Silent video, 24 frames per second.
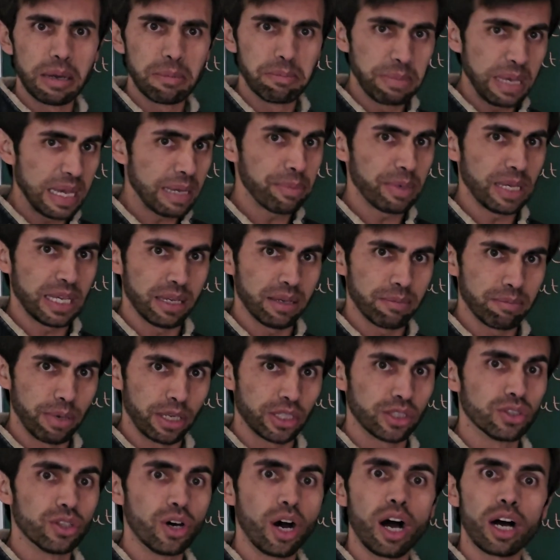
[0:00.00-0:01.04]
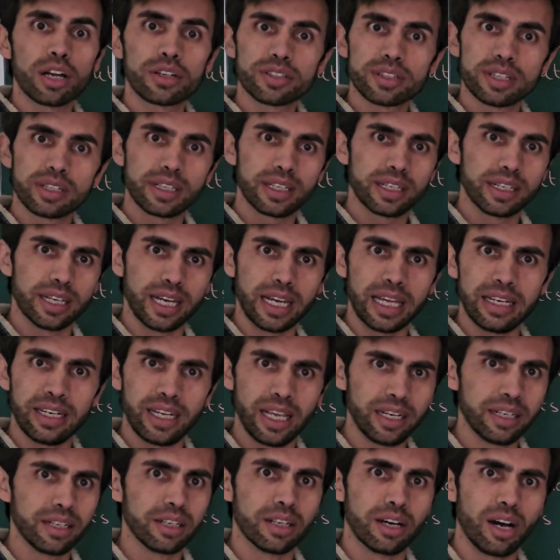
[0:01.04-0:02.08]
Maybe, but not
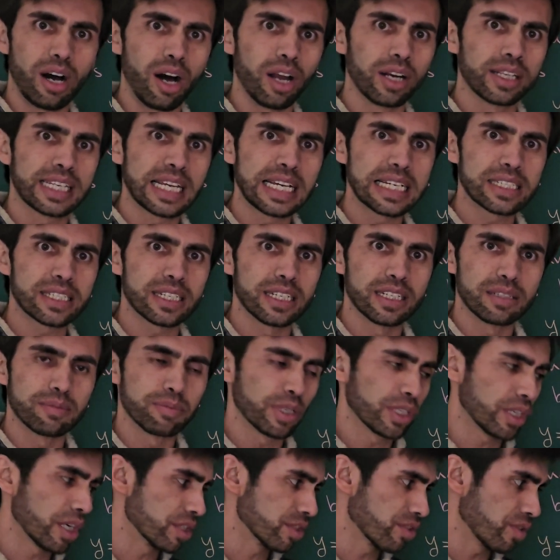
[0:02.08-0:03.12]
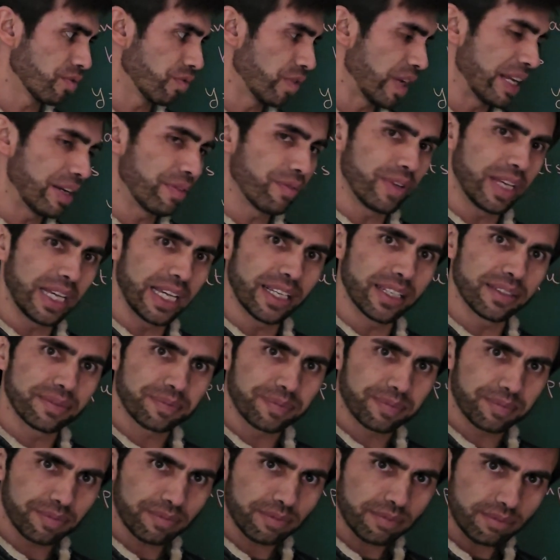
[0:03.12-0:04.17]
in all cases, because when we
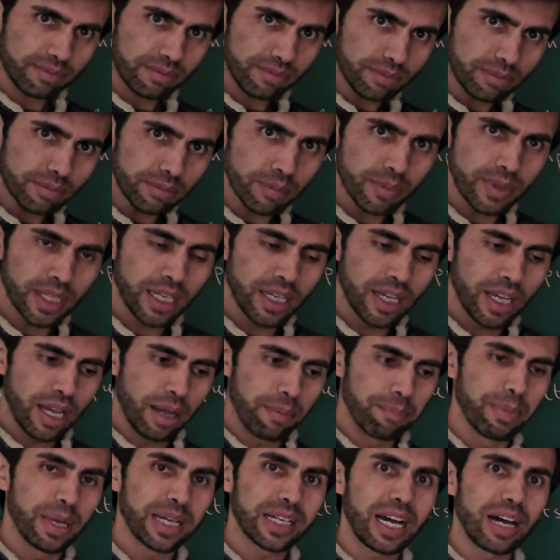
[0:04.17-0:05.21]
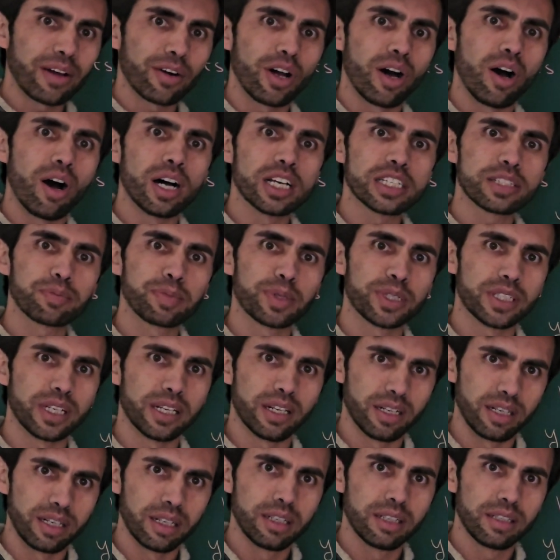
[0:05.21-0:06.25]
make our
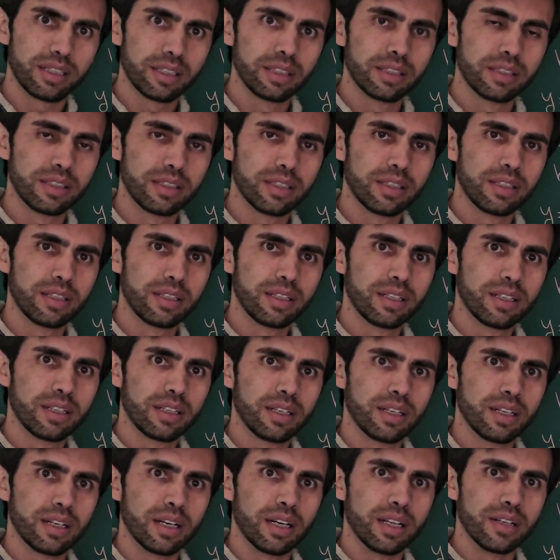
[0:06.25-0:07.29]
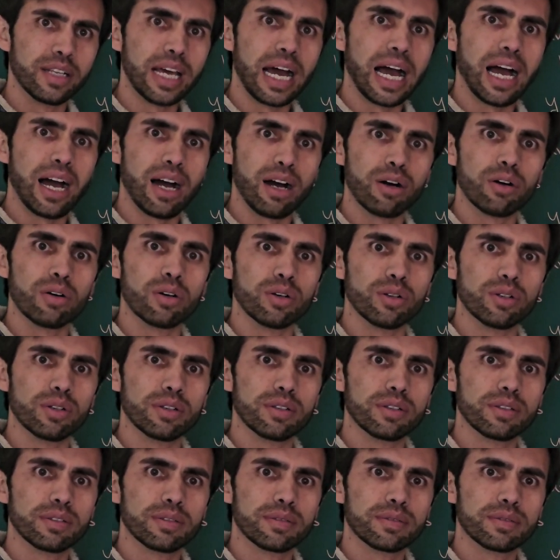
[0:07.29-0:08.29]
hospital now